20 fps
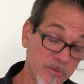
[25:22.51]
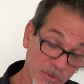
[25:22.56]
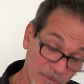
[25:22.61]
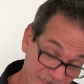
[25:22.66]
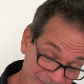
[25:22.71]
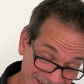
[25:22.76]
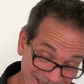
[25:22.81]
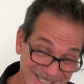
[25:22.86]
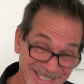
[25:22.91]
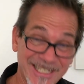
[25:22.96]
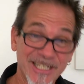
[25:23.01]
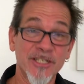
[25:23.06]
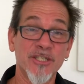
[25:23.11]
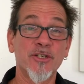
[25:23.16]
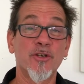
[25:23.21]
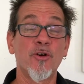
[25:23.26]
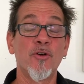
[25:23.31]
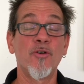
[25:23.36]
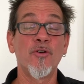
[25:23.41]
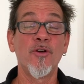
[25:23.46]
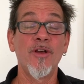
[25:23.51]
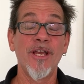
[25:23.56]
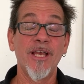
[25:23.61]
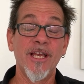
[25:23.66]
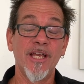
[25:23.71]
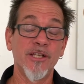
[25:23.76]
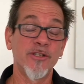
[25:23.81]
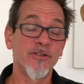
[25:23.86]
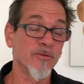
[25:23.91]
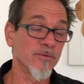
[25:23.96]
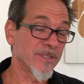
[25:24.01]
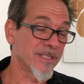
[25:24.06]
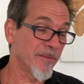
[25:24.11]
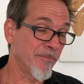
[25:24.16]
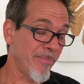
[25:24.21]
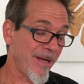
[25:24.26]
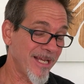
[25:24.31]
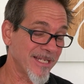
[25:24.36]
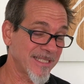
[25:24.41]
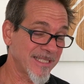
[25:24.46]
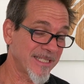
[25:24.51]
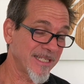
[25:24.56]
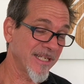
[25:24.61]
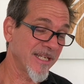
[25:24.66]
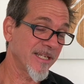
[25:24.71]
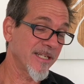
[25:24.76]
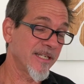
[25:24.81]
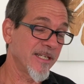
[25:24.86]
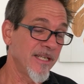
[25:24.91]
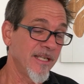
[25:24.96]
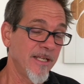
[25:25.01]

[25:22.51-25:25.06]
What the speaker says: Don Francisco and Don Sebastian,